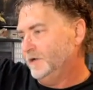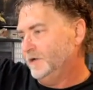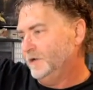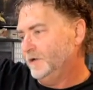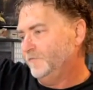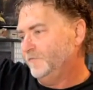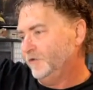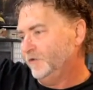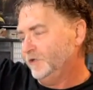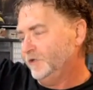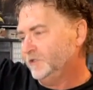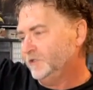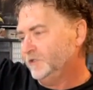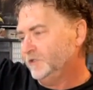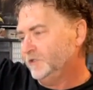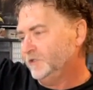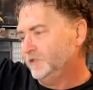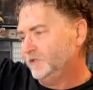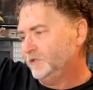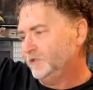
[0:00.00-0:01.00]
Fully
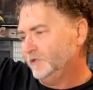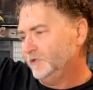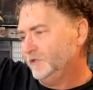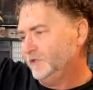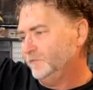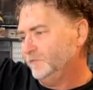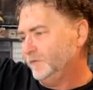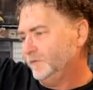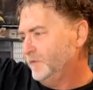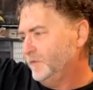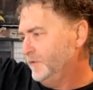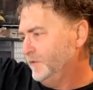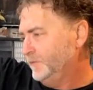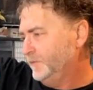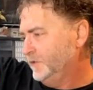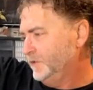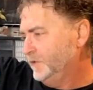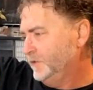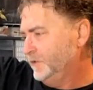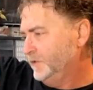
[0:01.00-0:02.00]
articulated, blah, blah, blah,
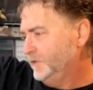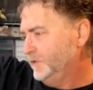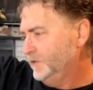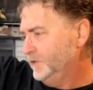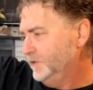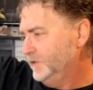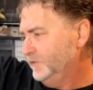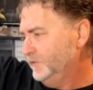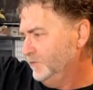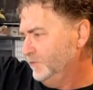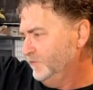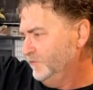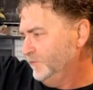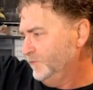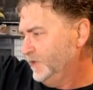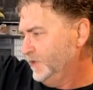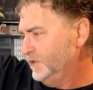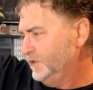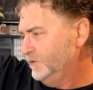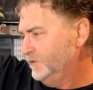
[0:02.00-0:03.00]
blah, remove
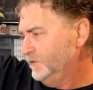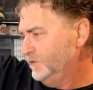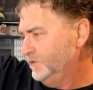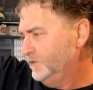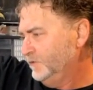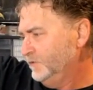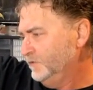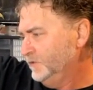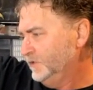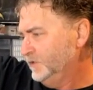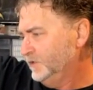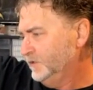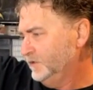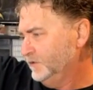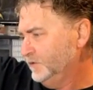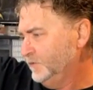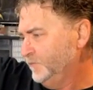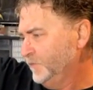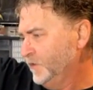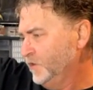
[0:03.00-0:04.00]
panel,
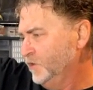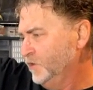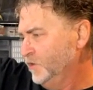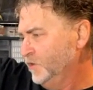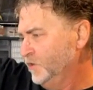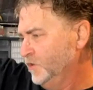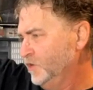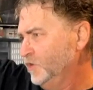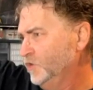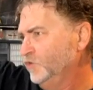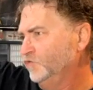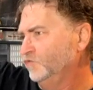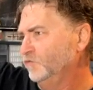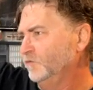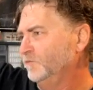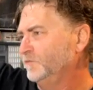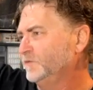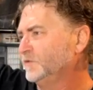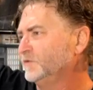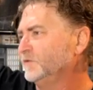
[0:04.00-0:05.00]

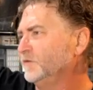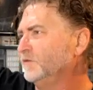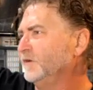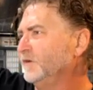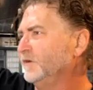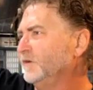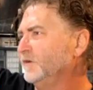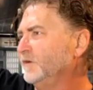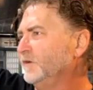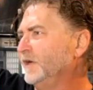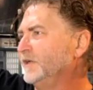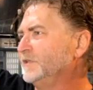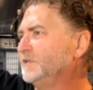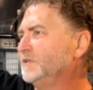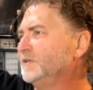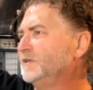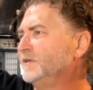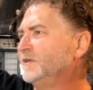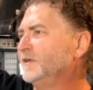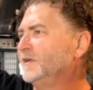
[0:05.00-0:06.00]
troops, alright.
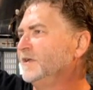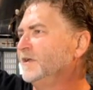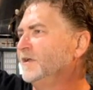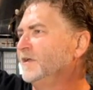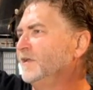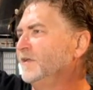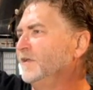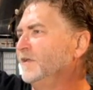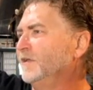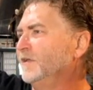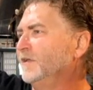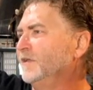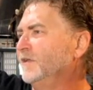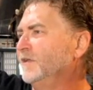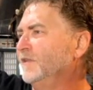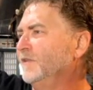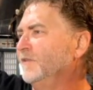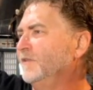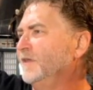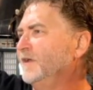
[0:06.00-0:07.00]

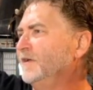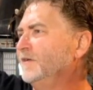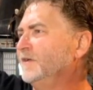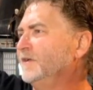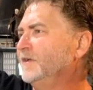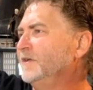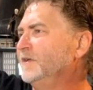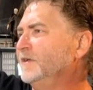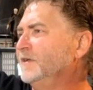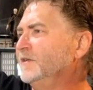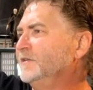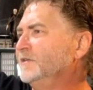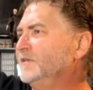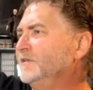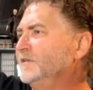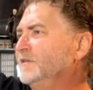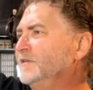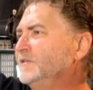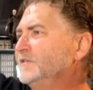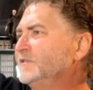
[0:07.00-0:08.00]
There
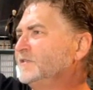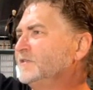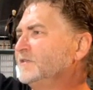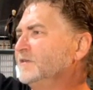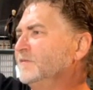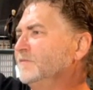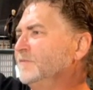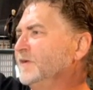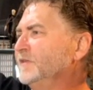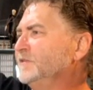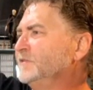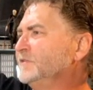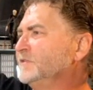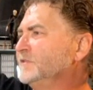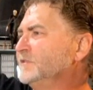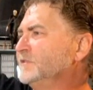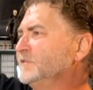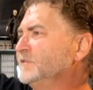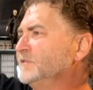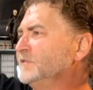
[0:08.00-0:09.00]
is buttons
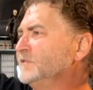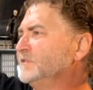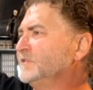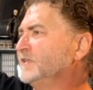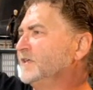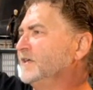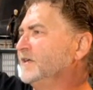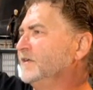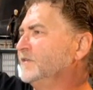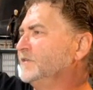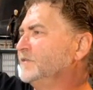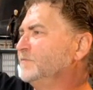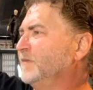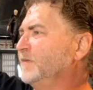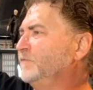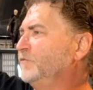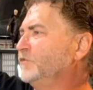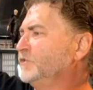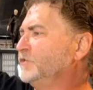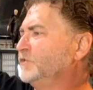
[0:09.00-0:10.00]
and sounds by
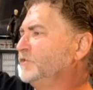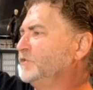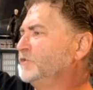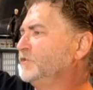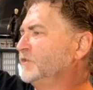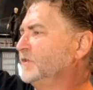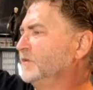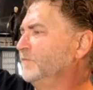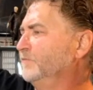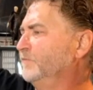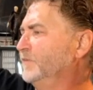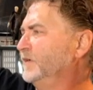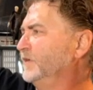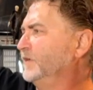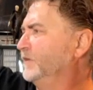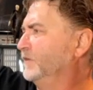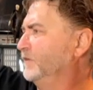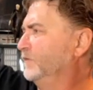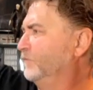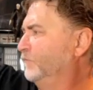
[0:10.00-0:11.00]
pushing the button.
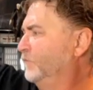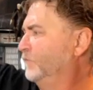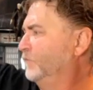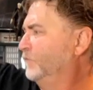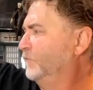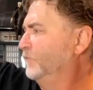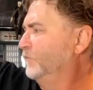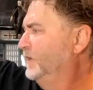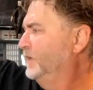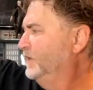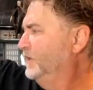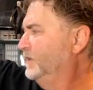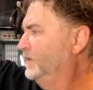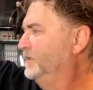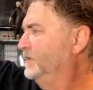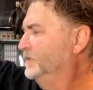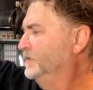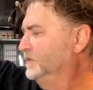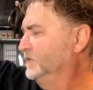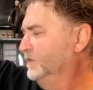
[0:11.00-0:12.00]
Where
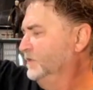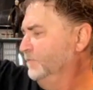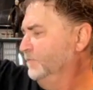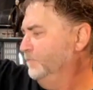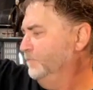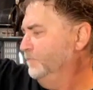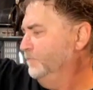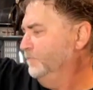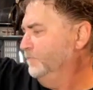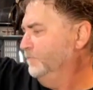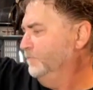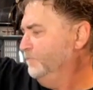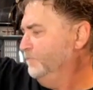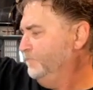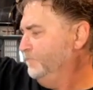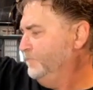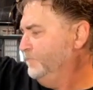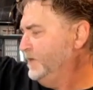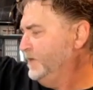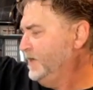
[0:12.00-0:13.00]
is the
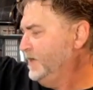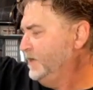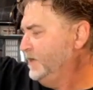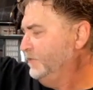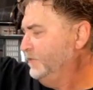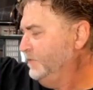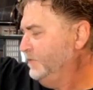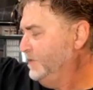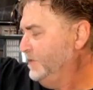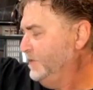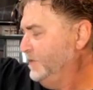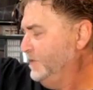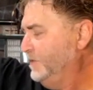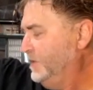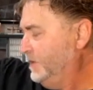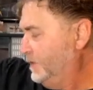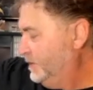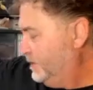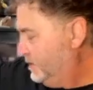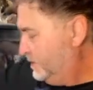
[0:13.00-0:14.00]
battery?
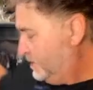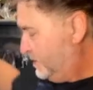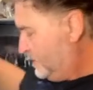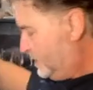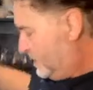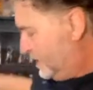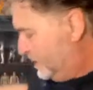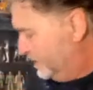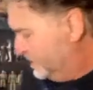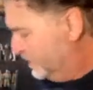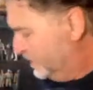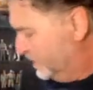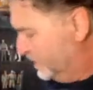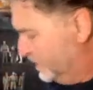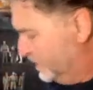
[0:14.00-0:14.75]
Is there a